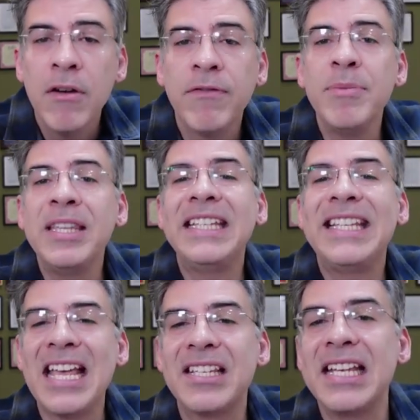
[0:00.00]
from the
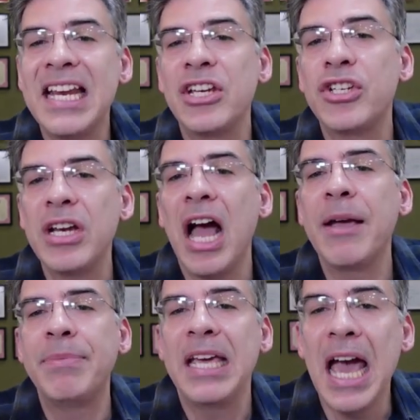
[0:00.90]
destination IP